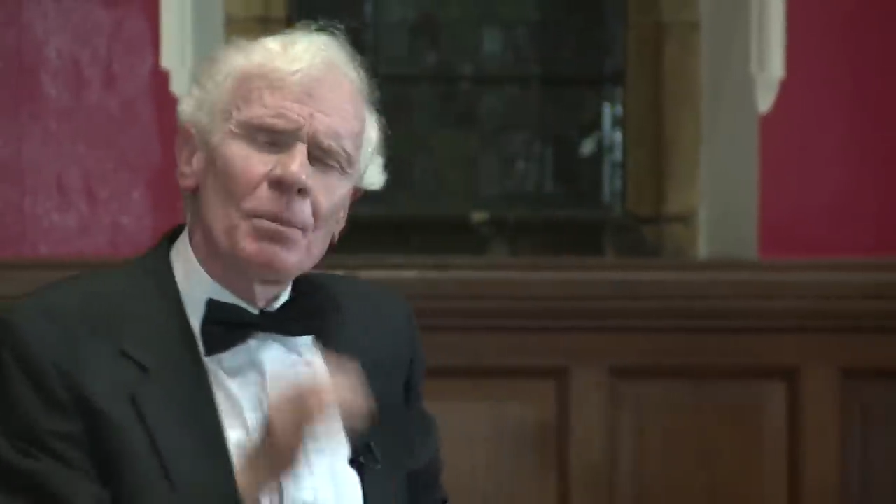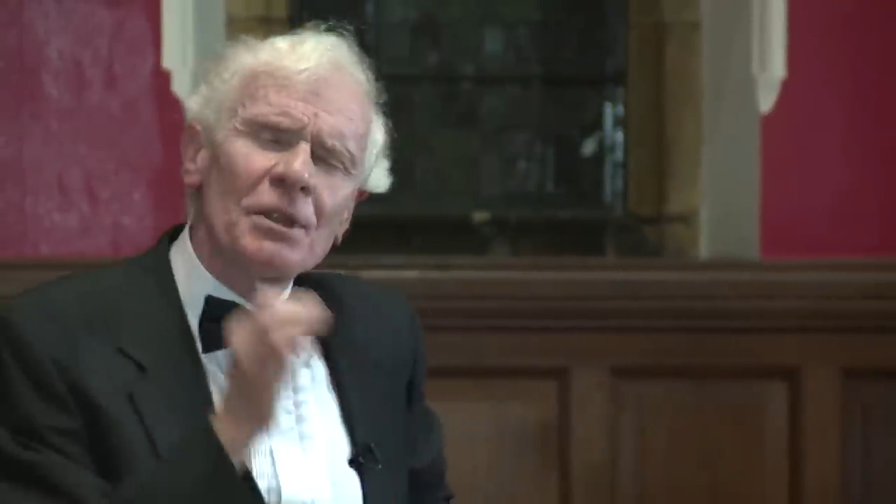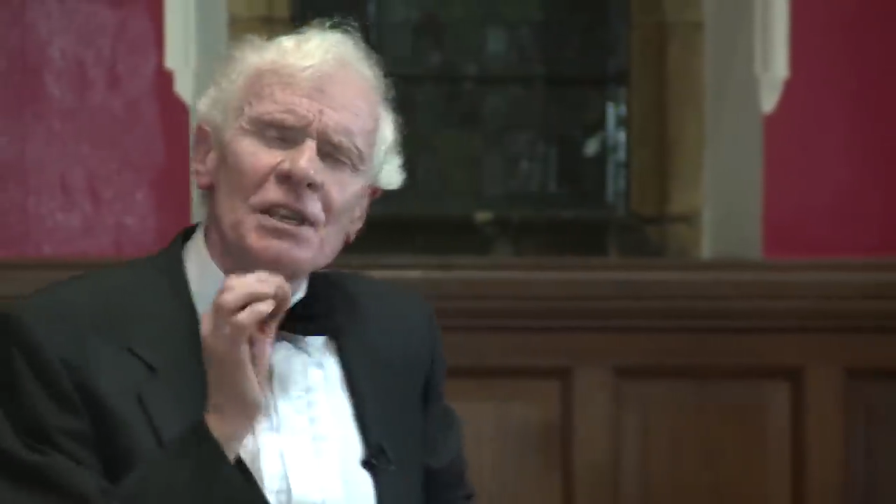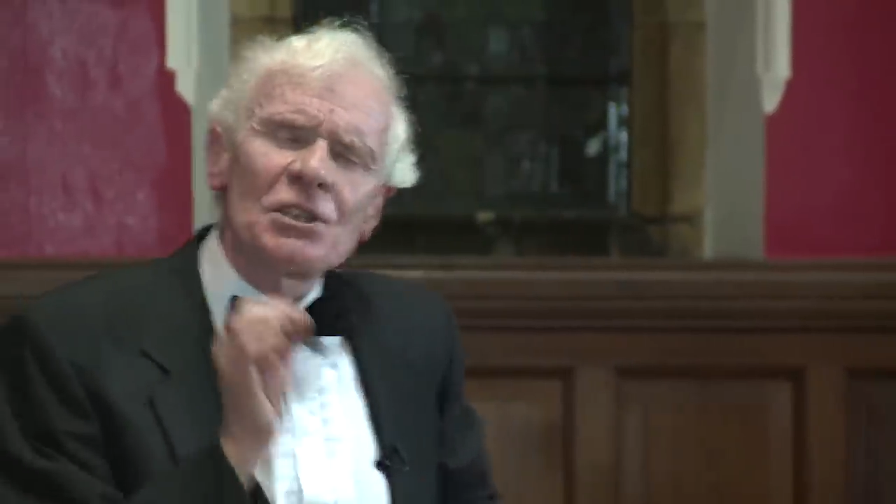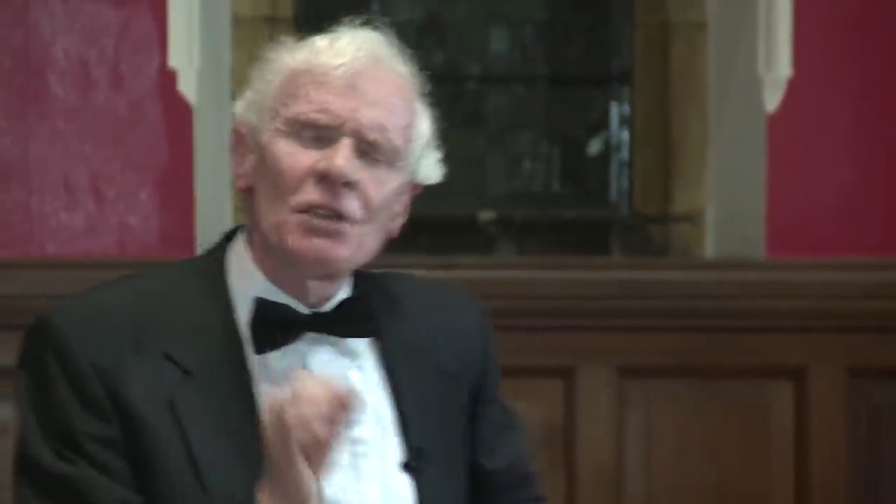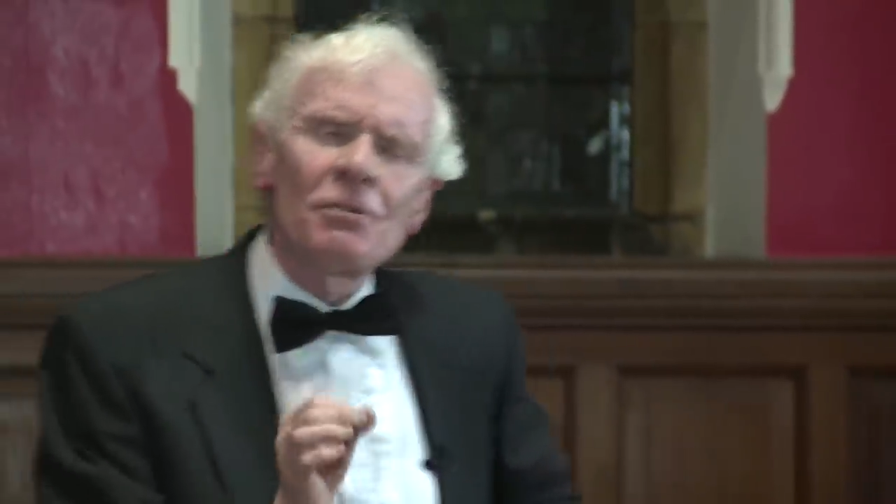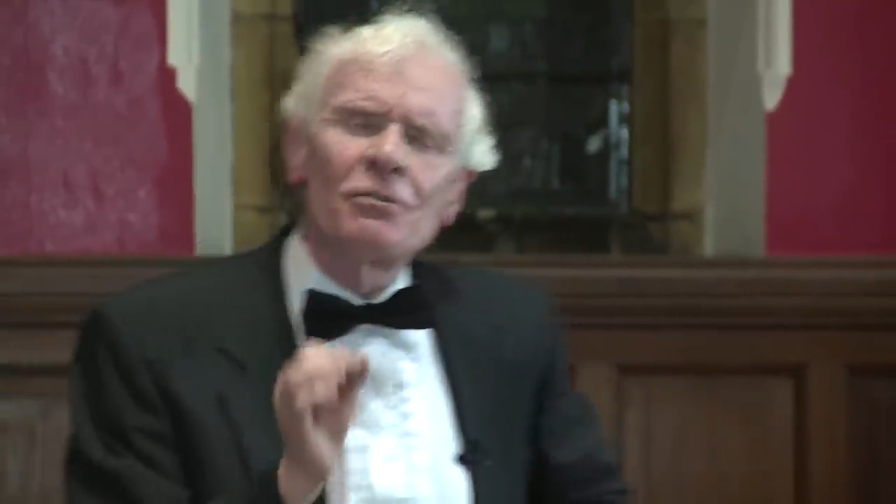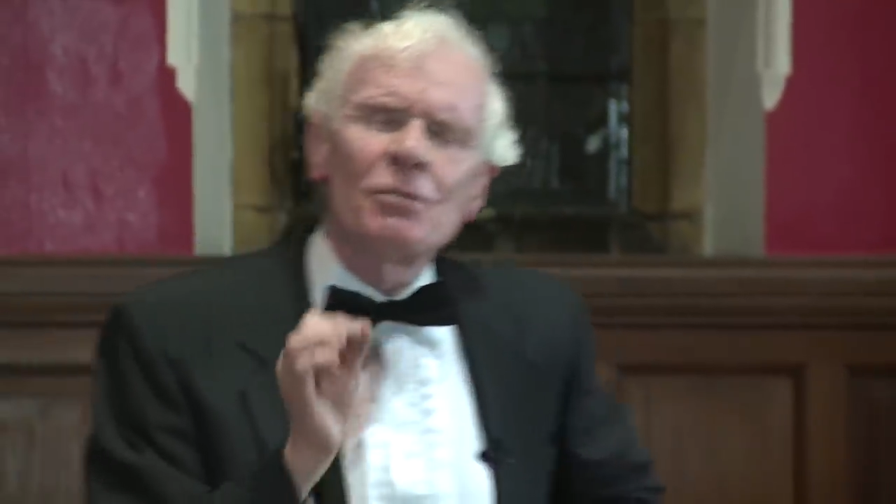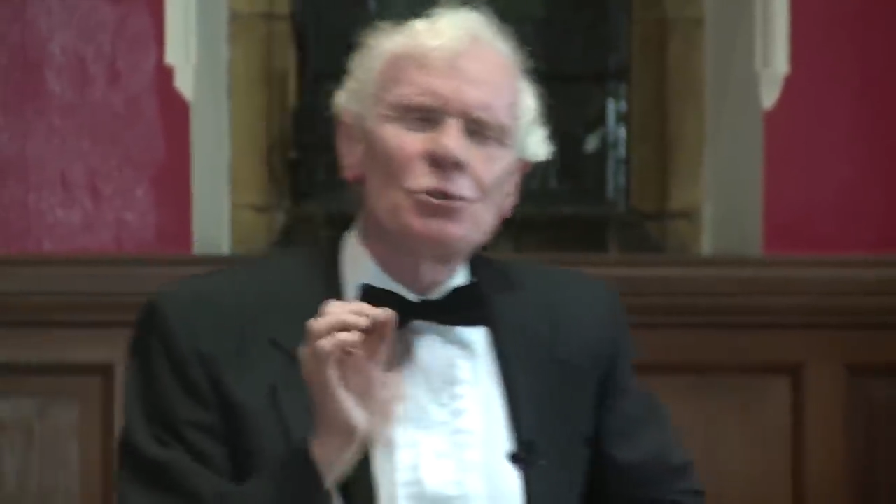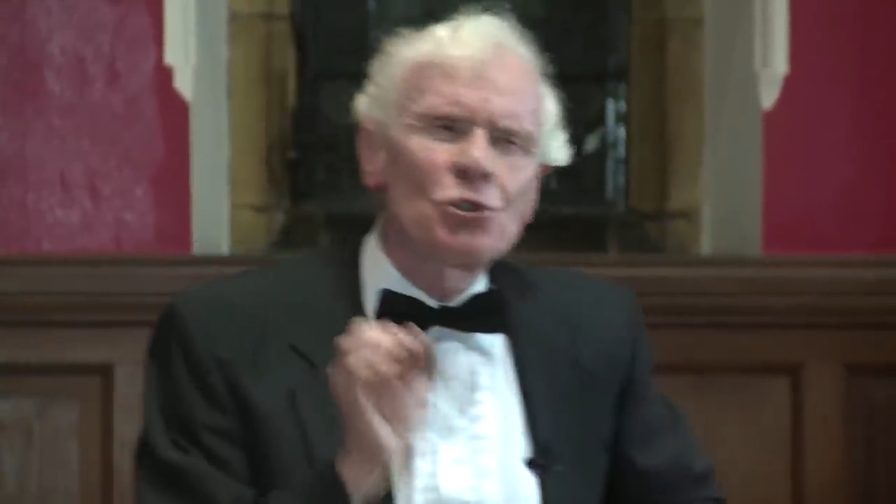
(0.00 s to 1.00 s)
But they
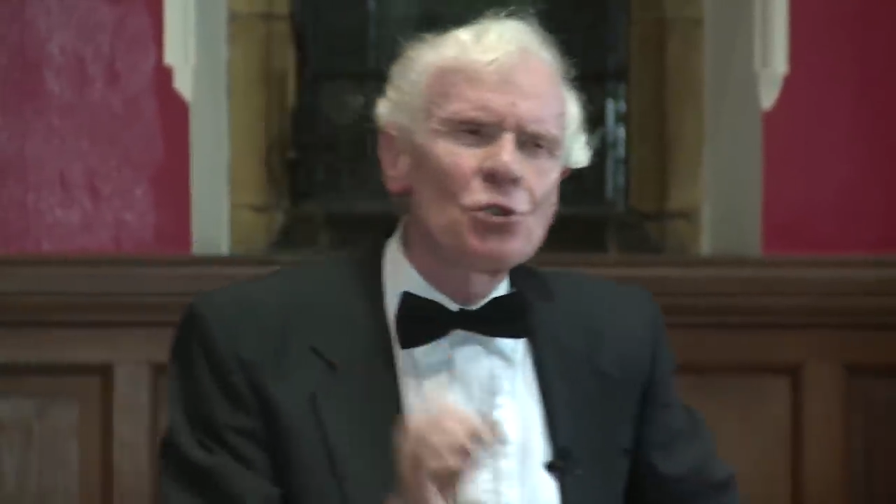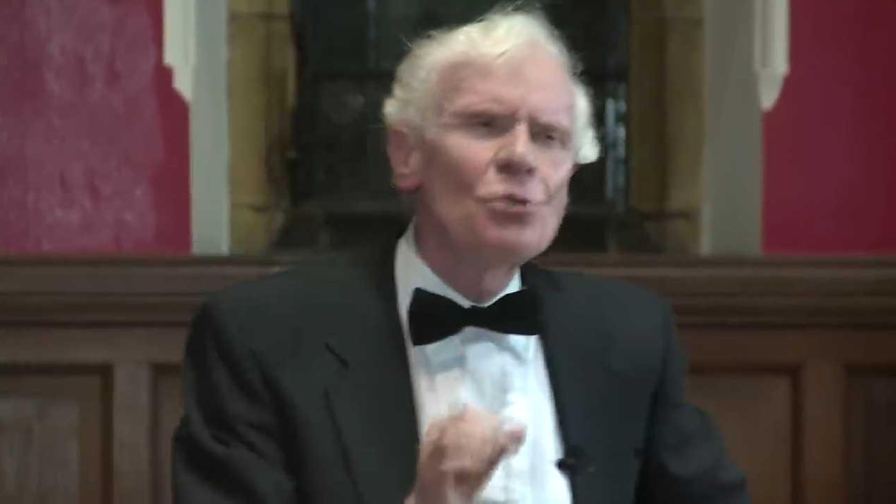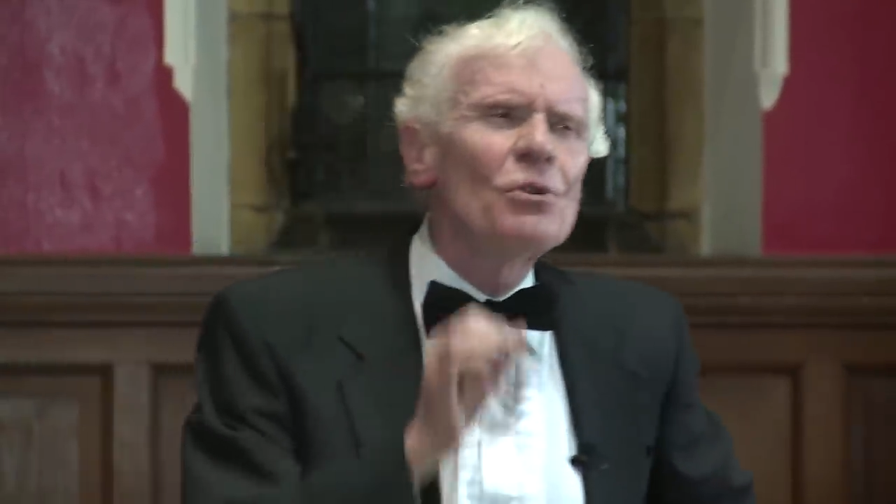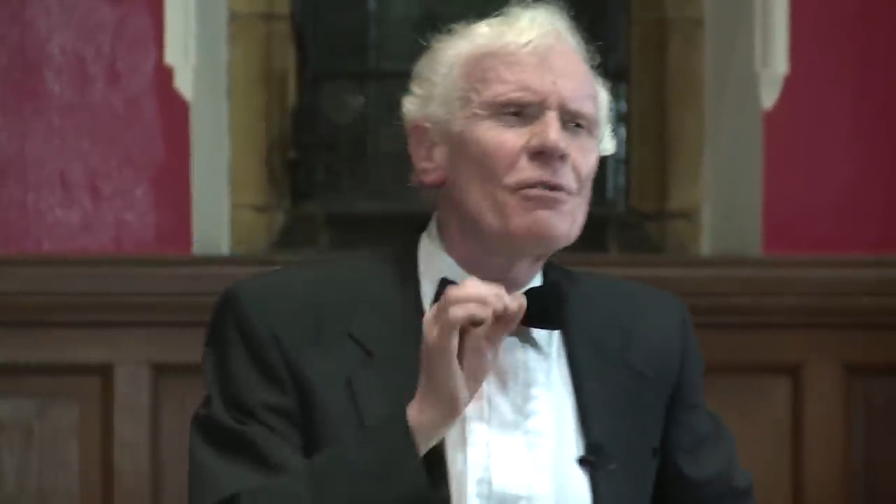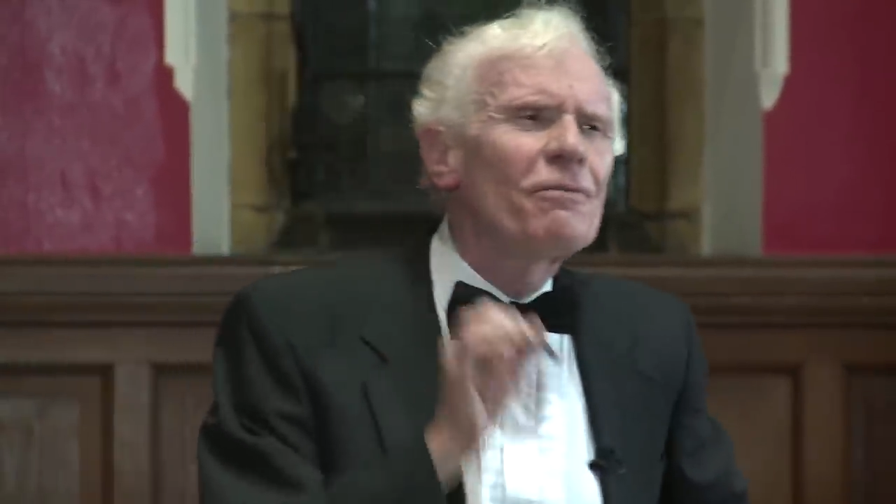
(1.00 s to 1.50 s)
suffer from two